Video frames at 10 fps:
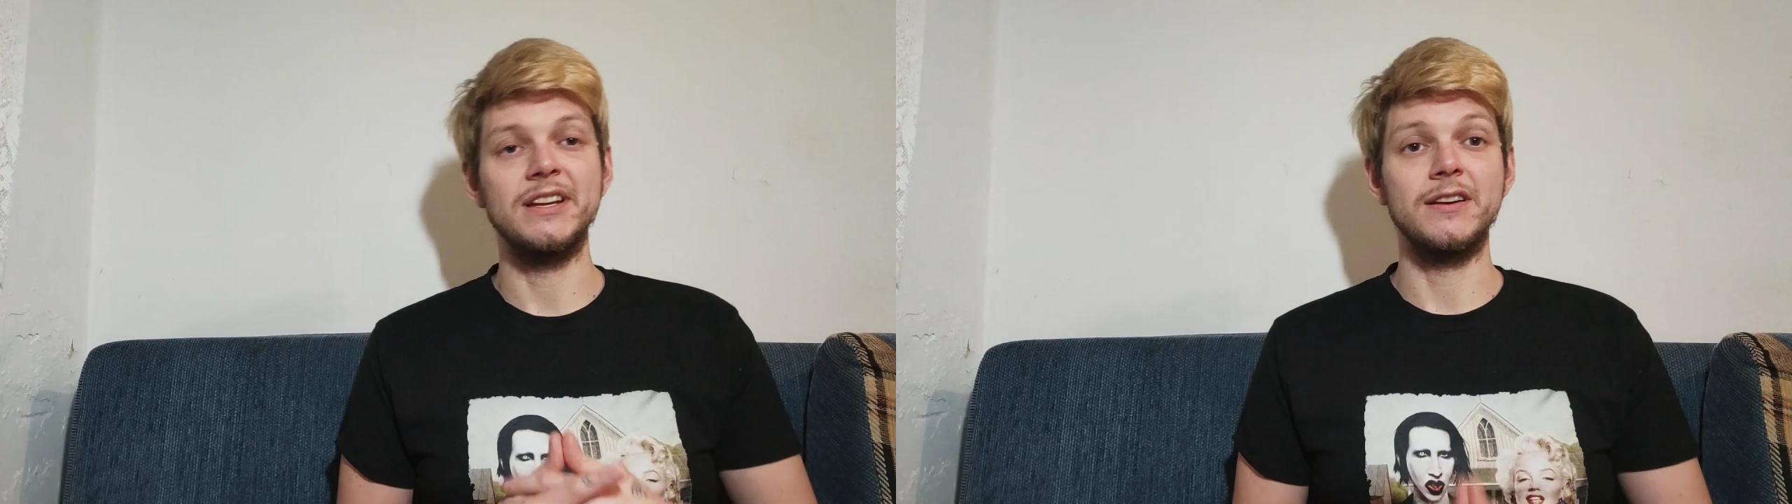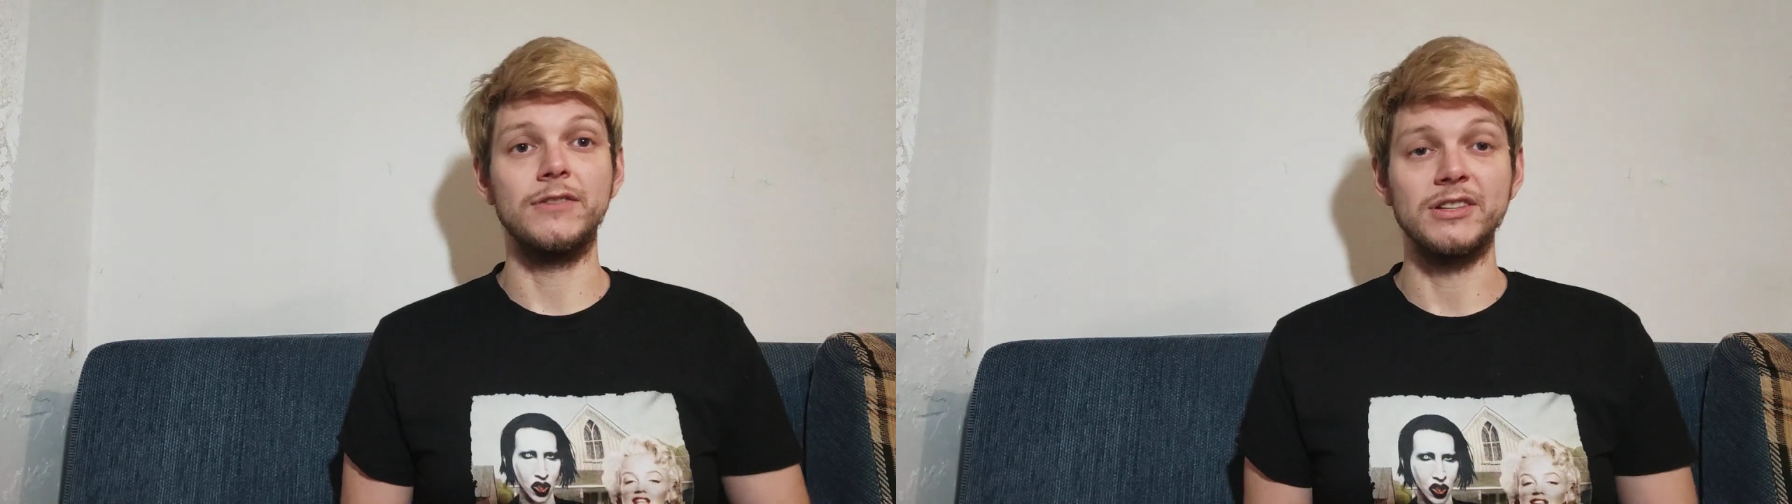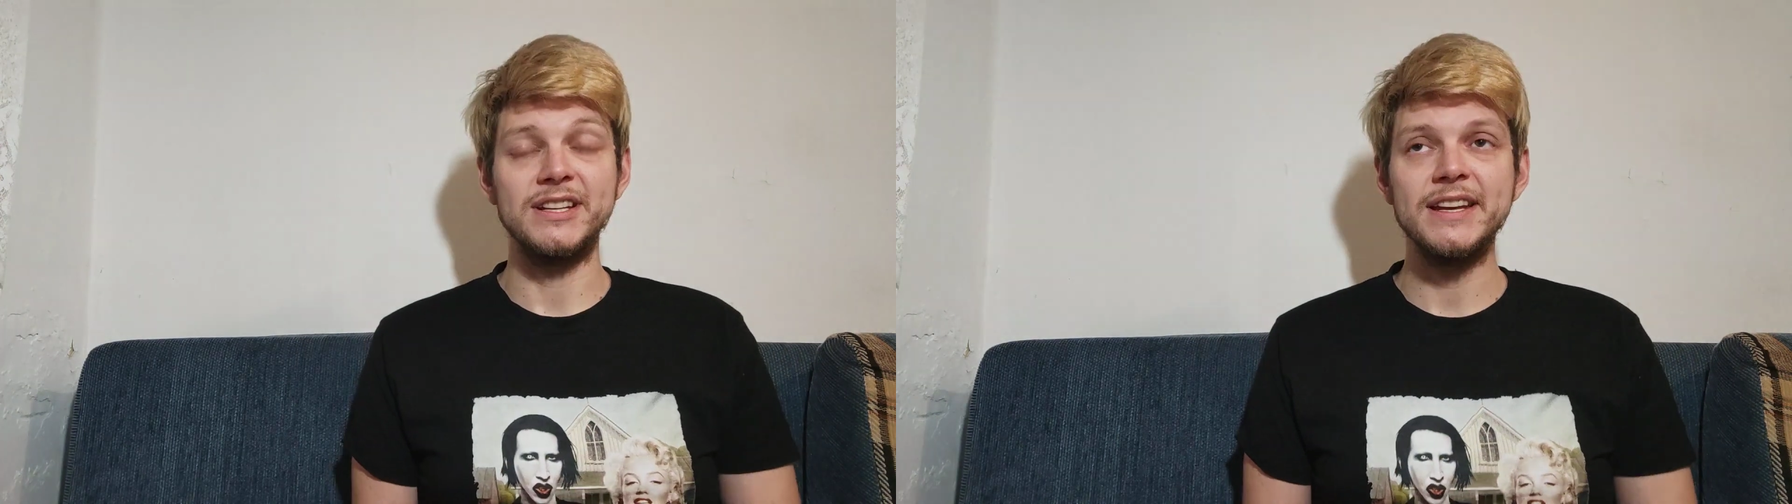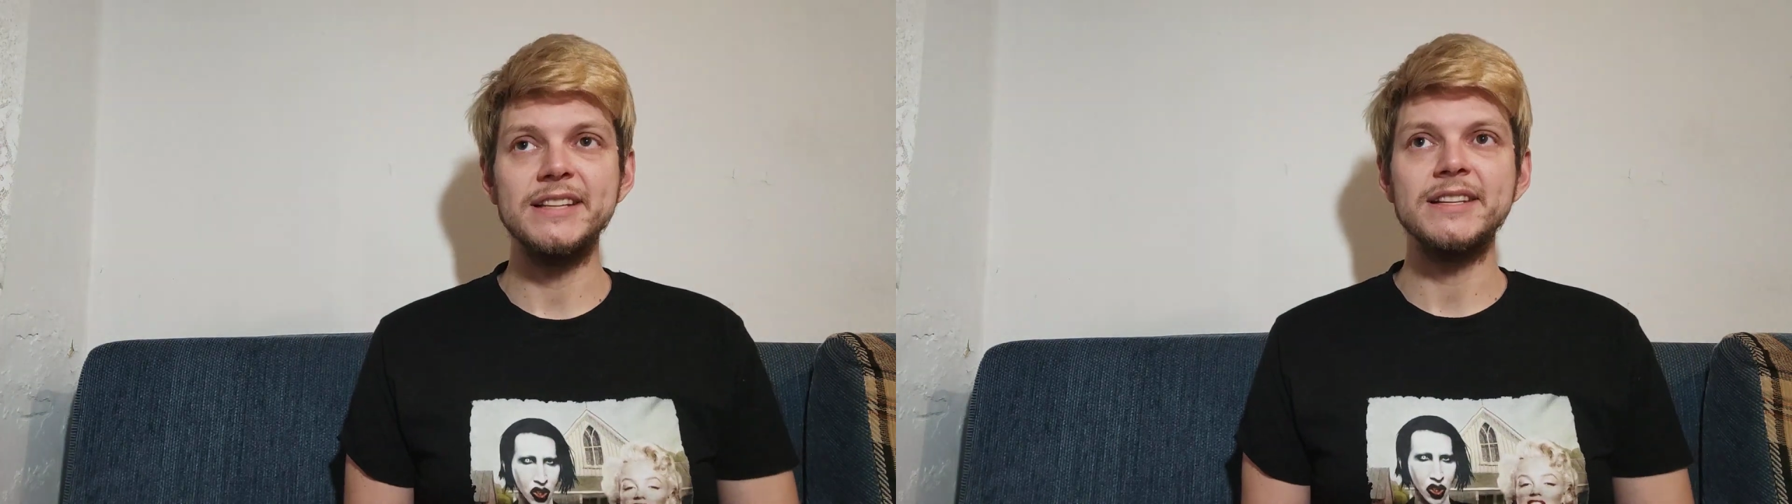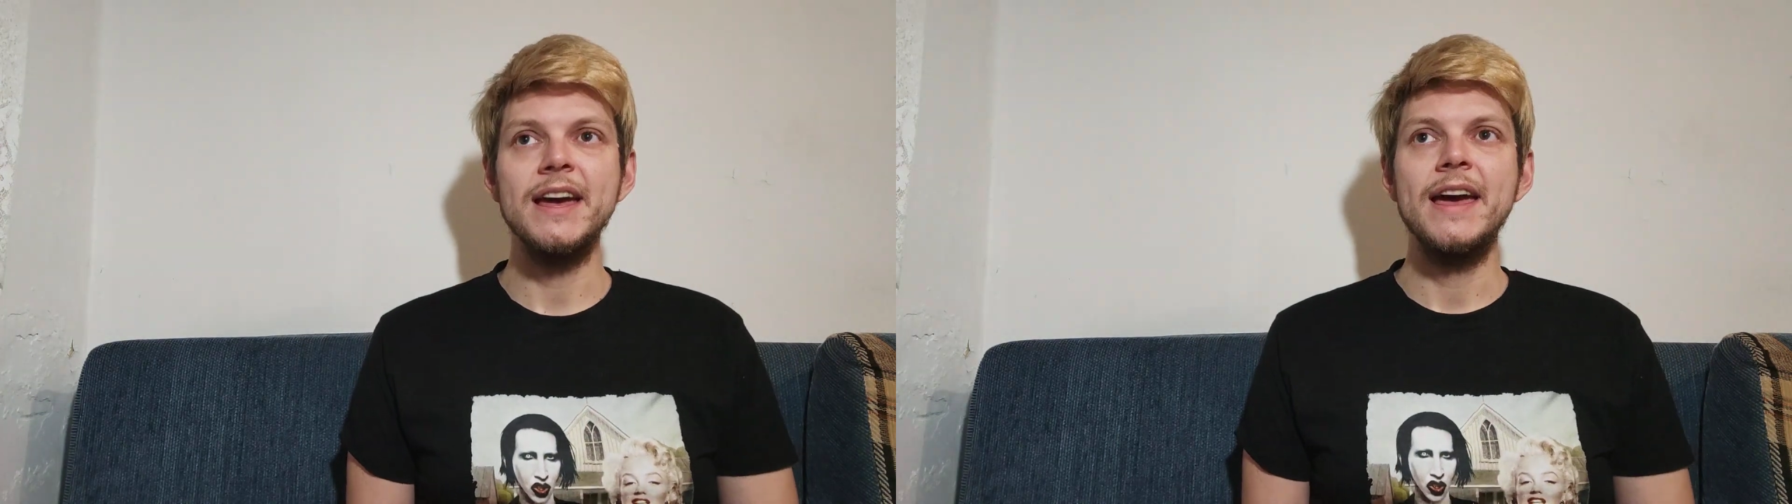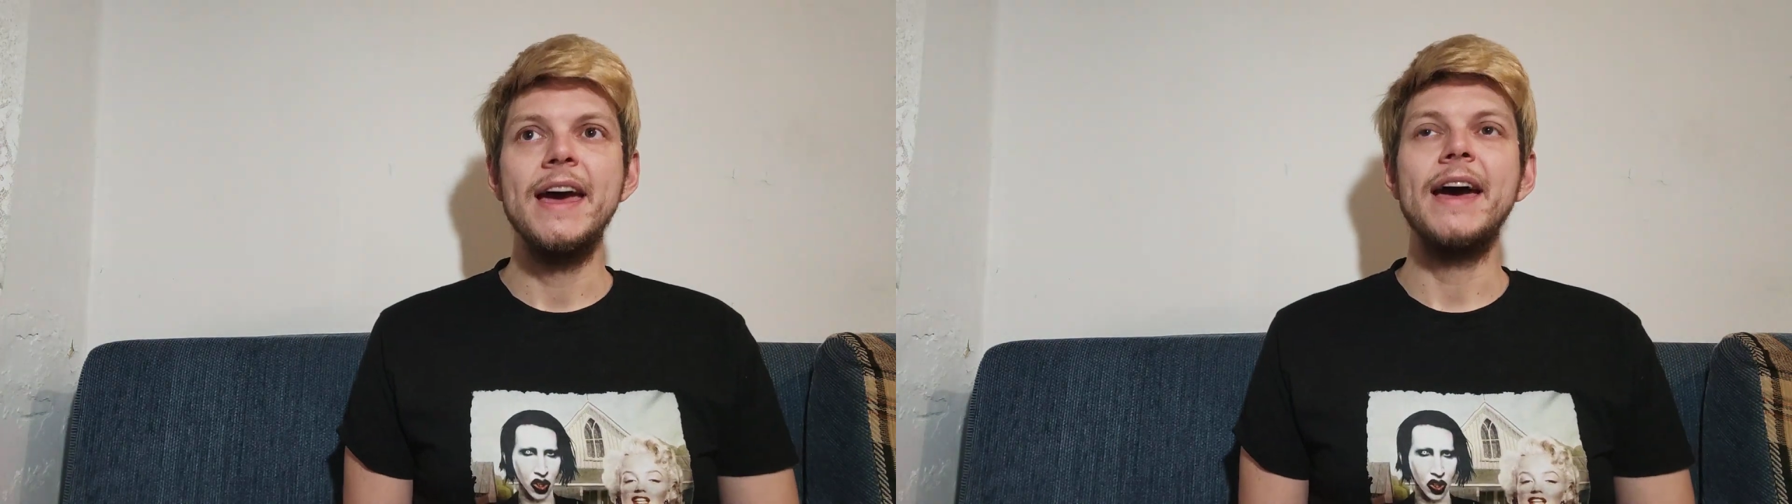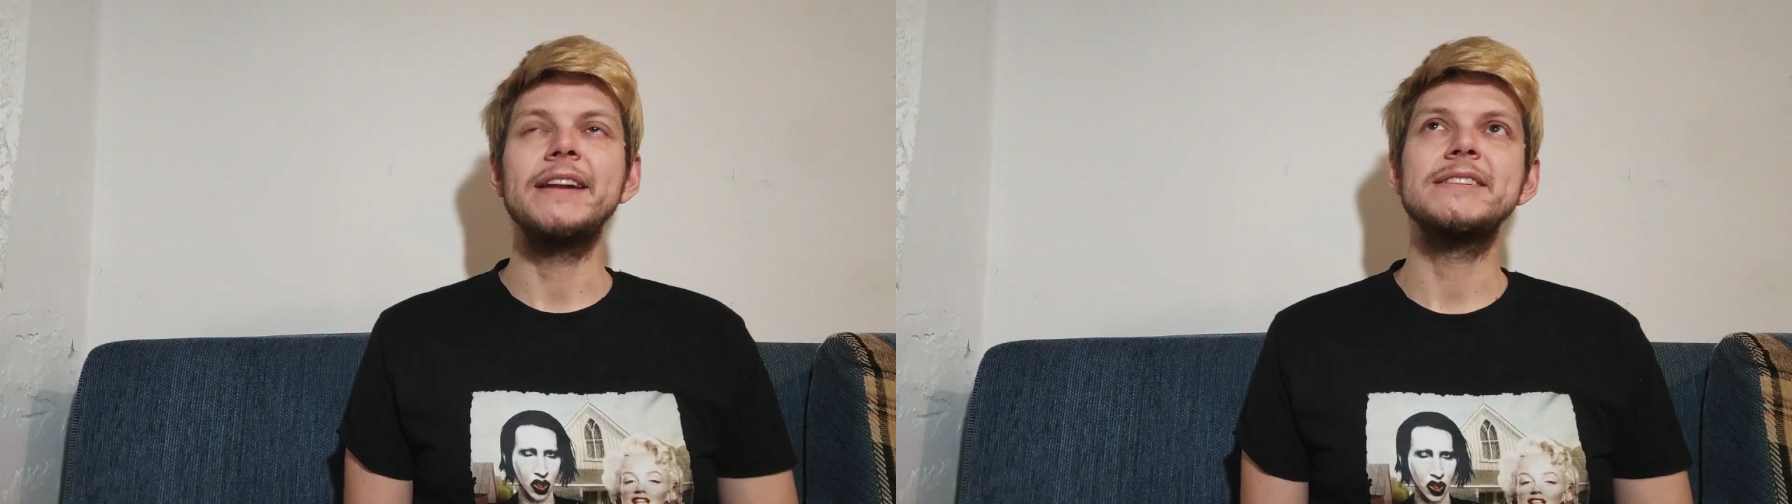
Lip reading: Dita Von Teese, and